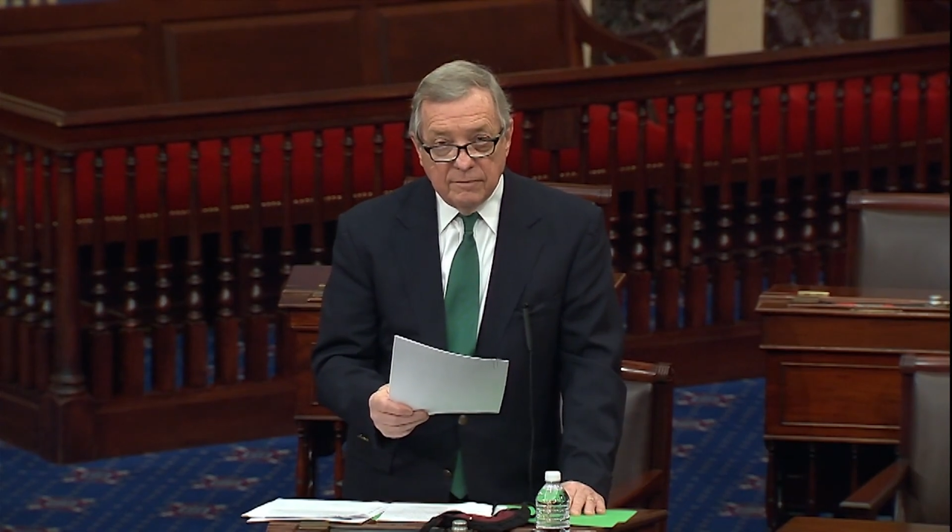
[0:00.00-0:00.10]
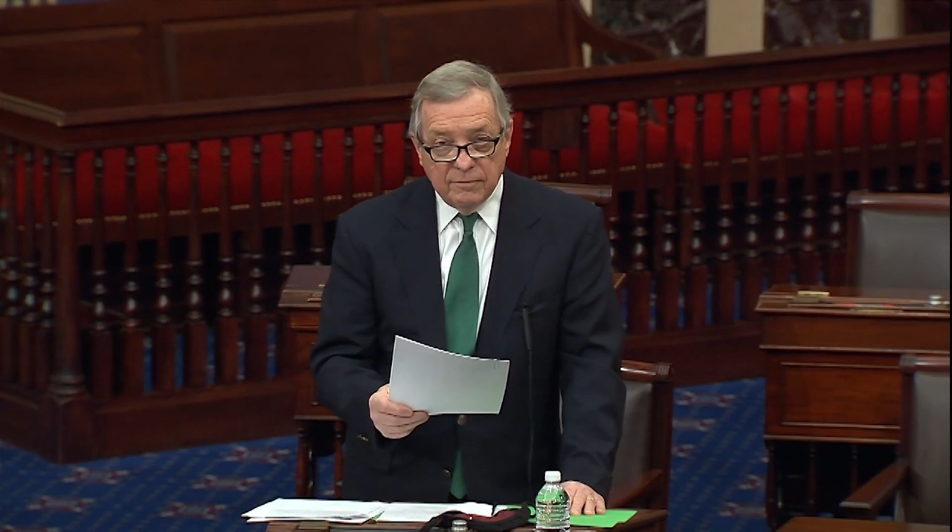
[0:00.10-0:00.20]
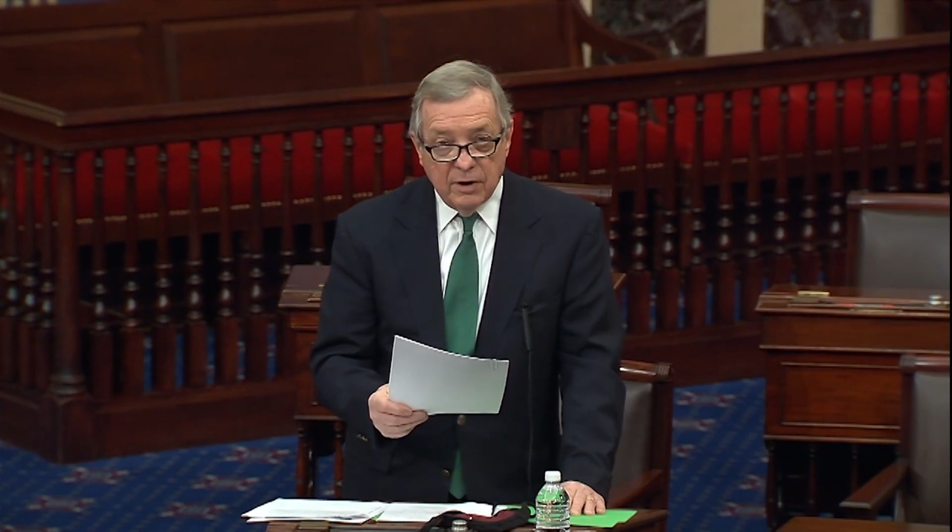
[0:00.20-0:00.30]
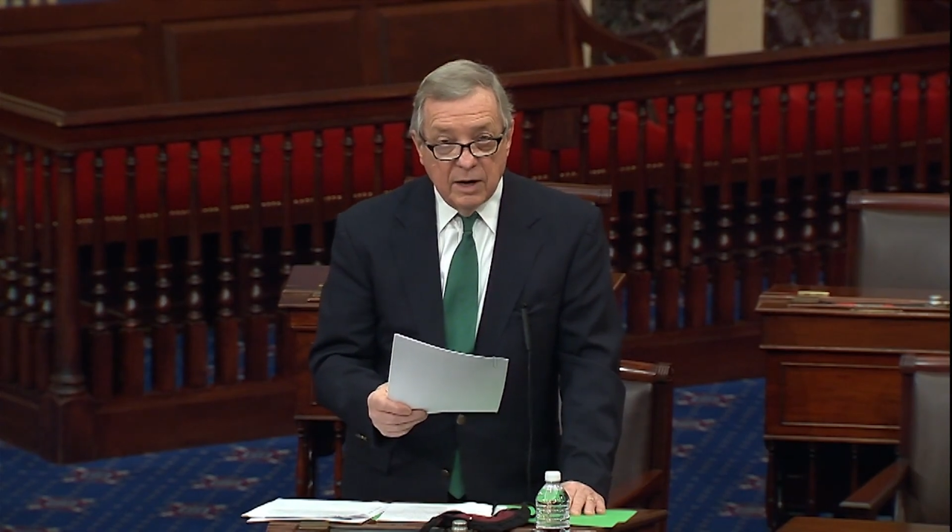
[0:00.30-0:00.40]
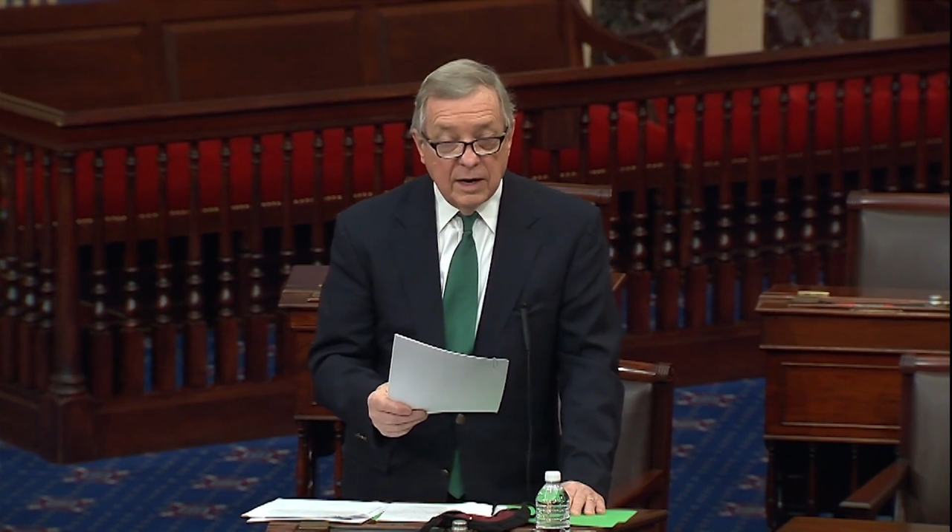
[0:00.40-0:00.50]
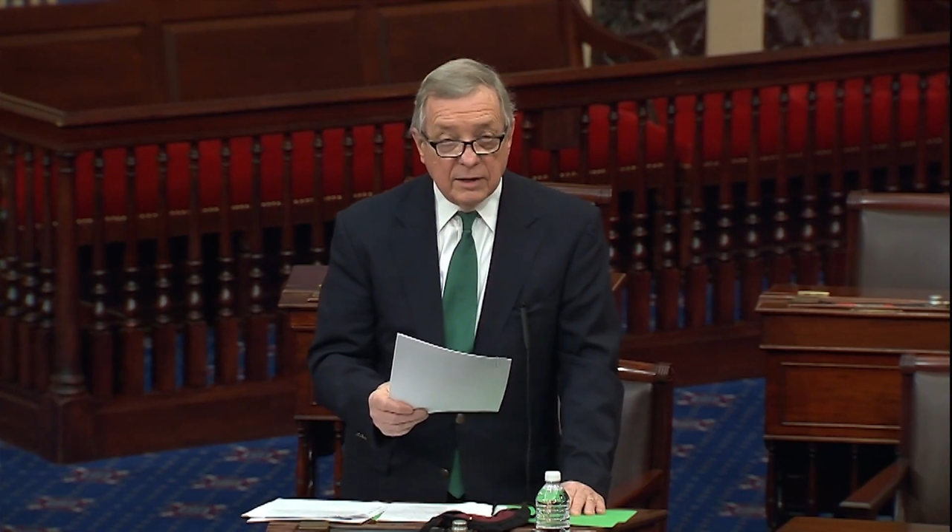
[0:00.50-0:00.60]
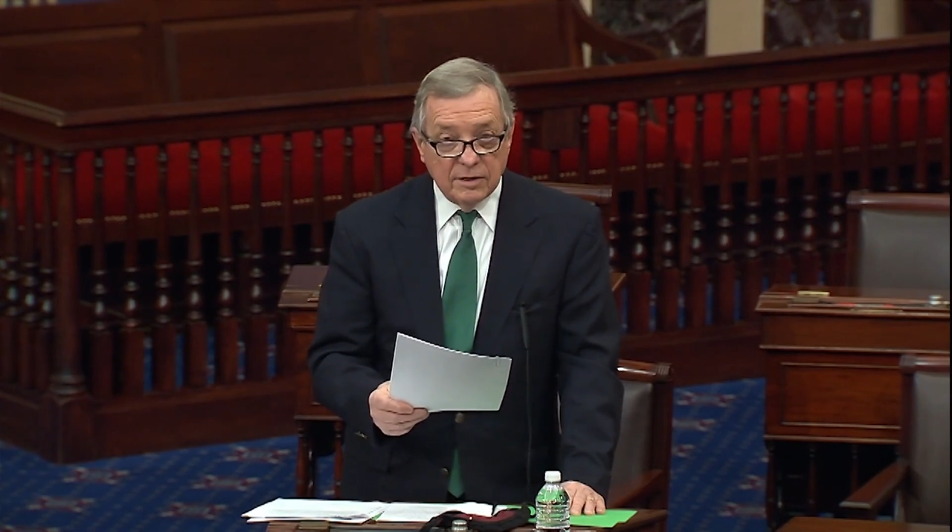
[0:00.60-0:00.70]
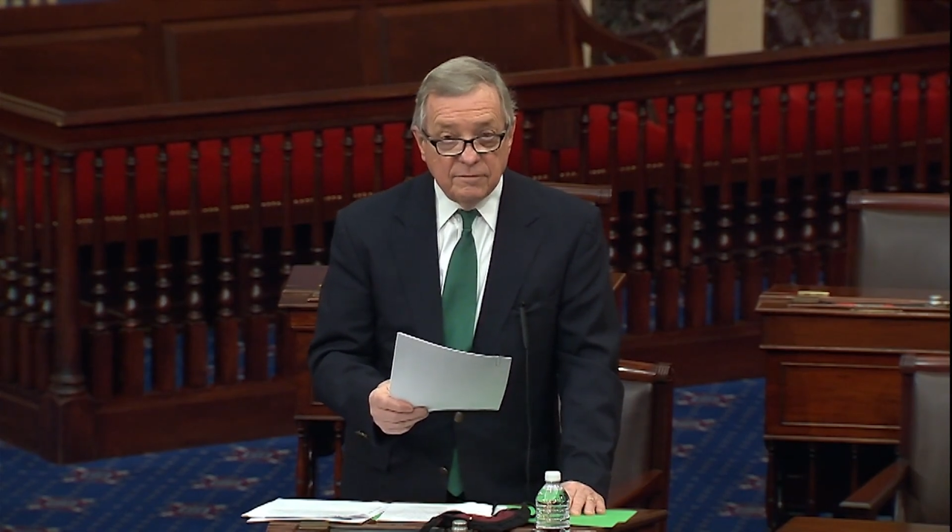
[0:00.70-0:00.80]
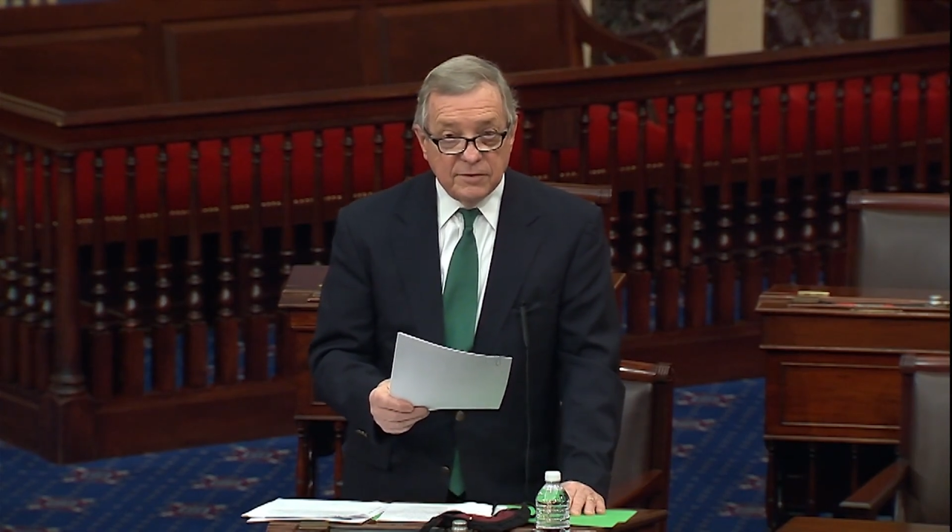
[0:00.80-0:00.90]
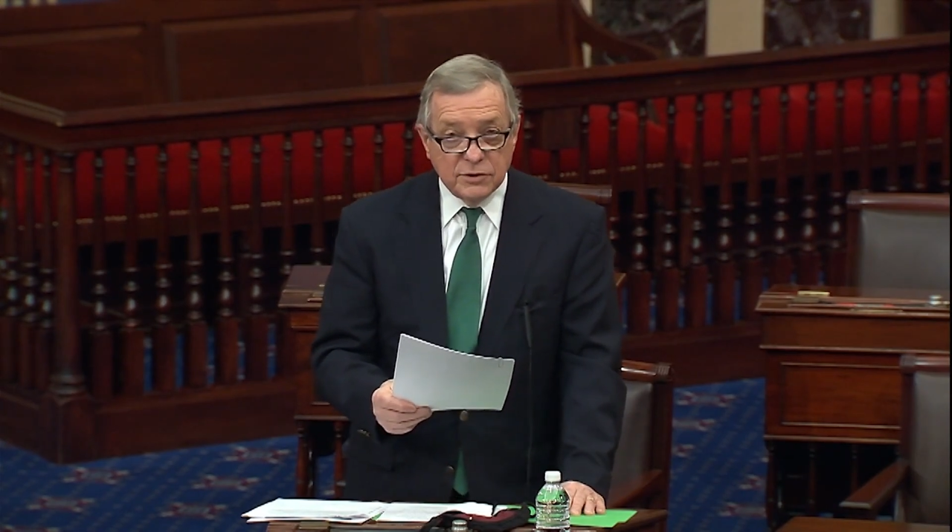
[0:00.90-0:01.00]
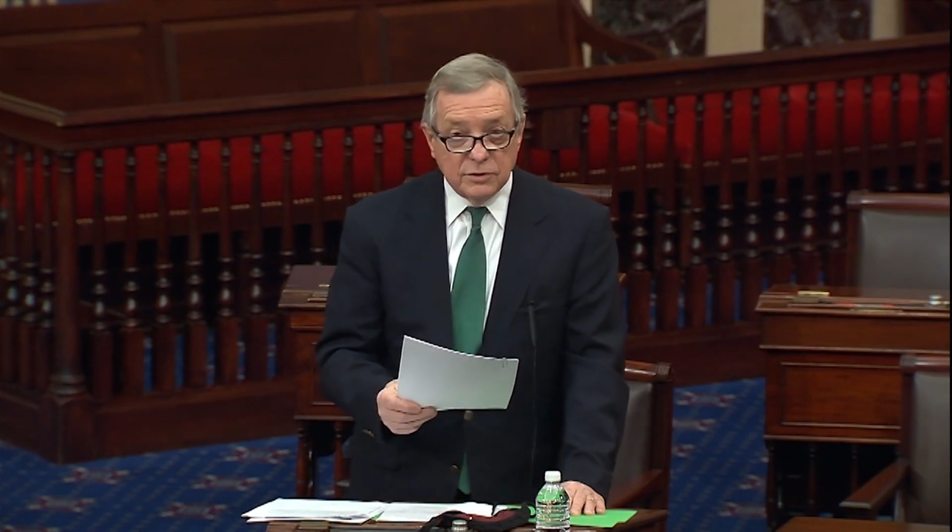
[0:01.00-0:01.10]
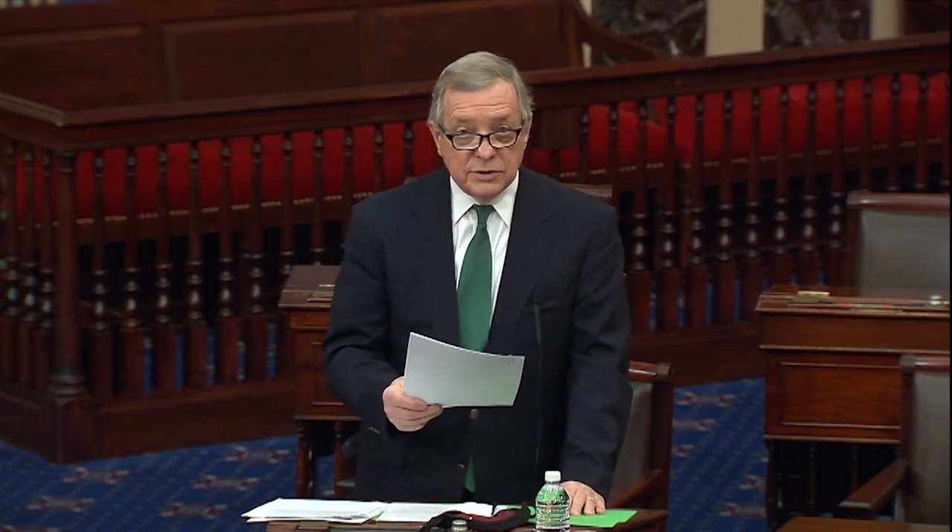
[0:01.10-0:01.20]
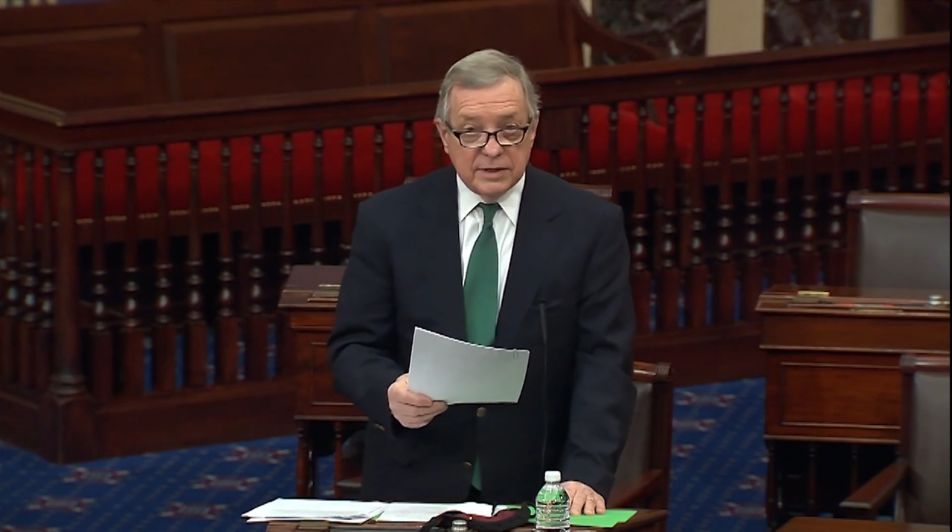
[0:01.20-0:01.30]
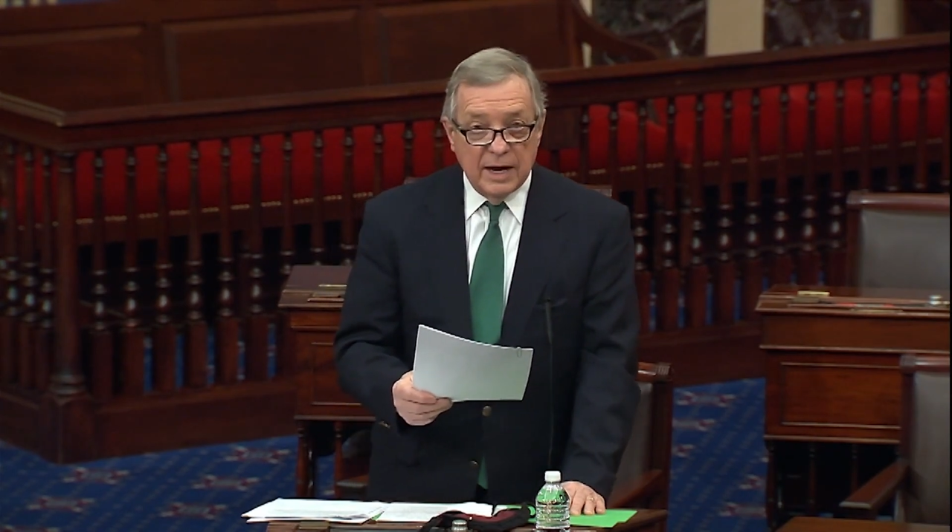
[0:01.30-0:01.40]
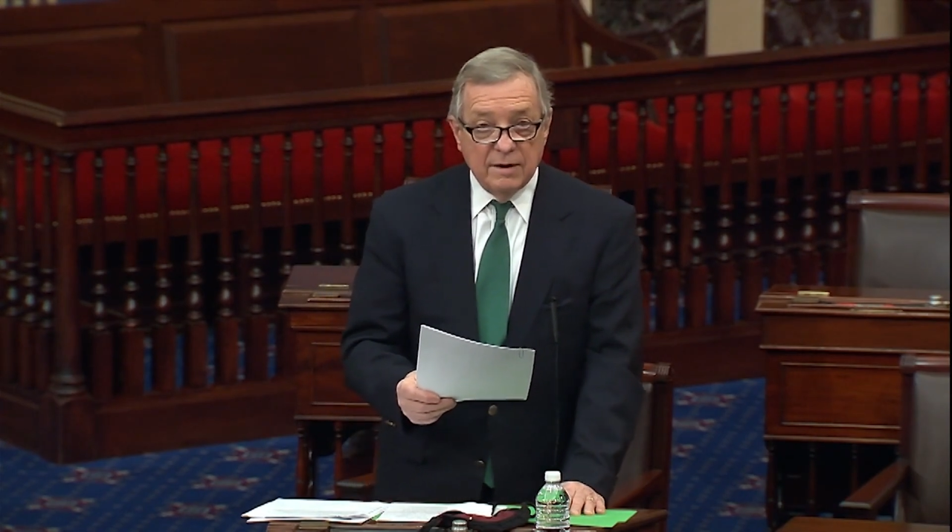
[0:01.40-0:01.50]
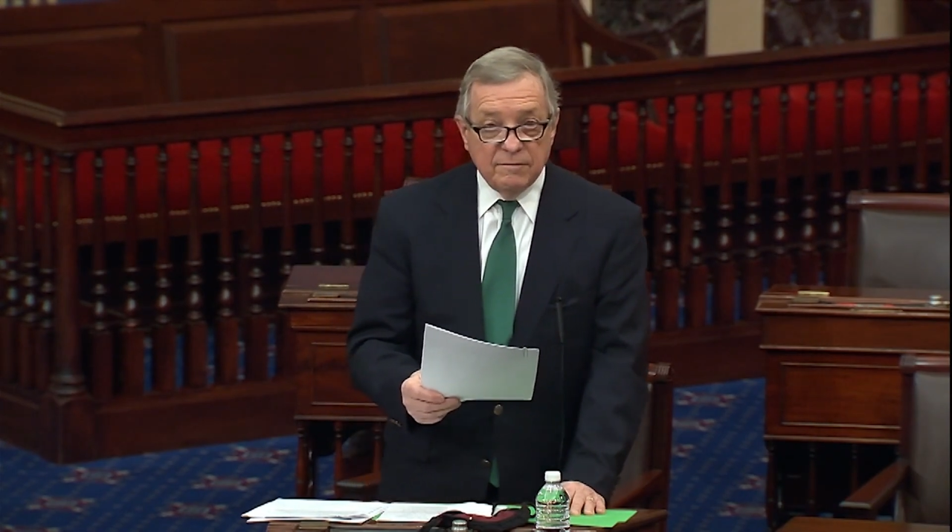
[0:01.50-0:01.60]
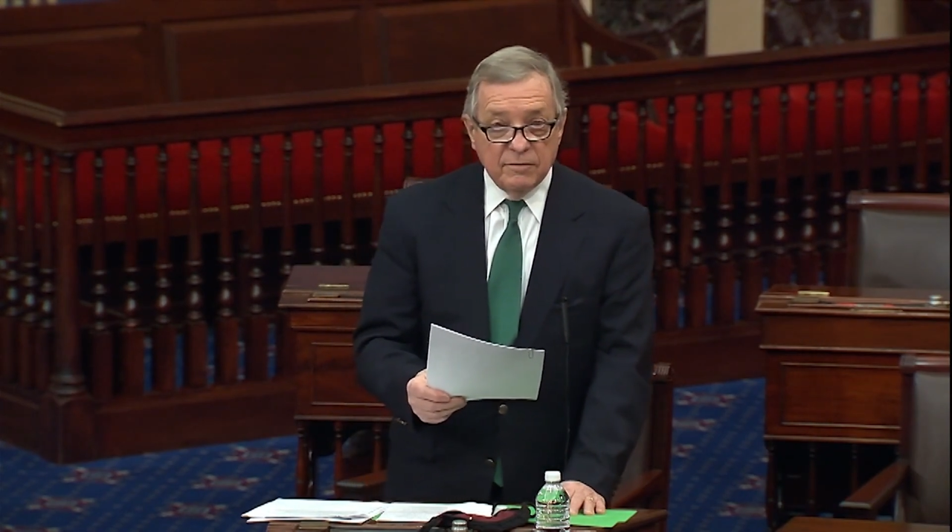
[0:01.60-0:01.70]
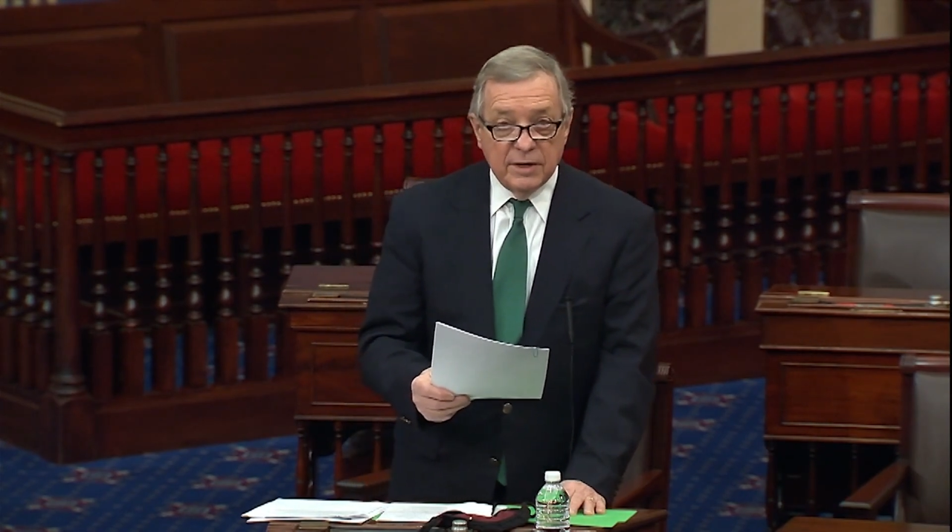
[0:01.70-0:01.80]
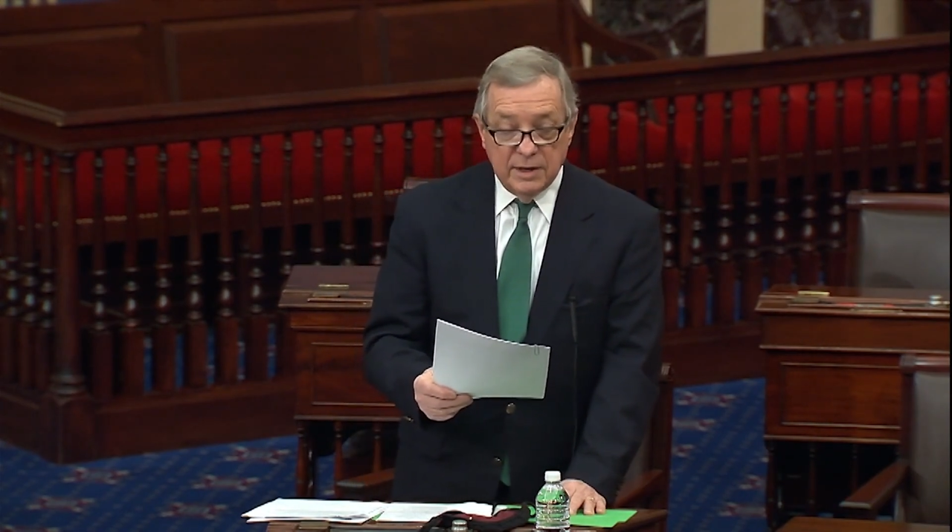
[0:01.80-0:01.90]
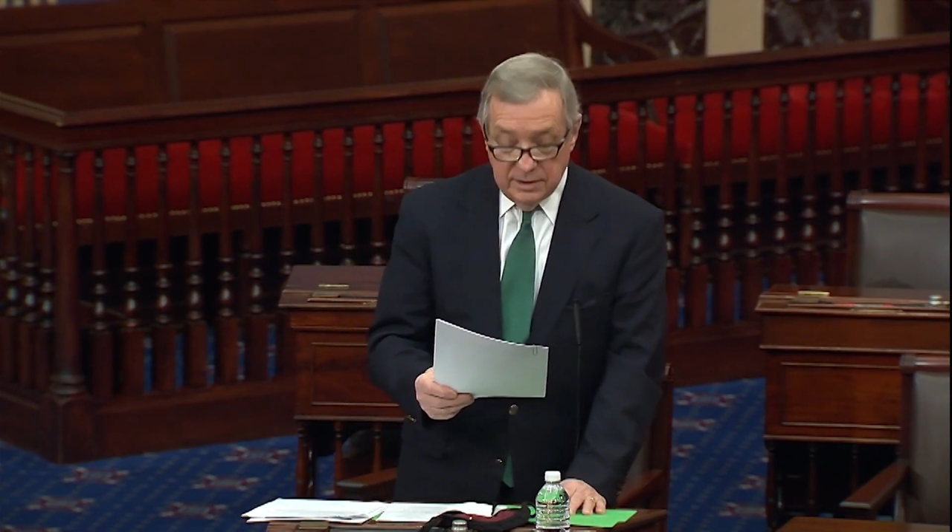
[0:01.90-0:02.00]
for our elected officials at
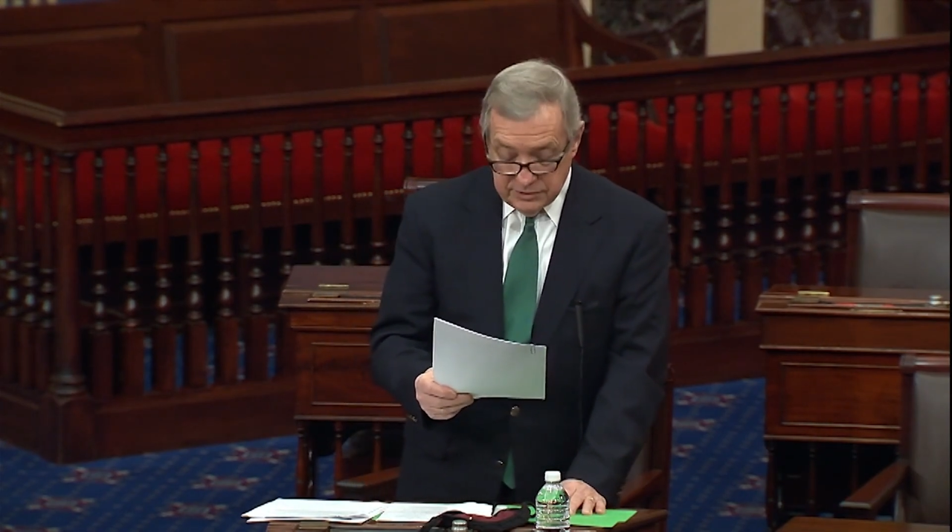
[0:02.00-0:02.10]
every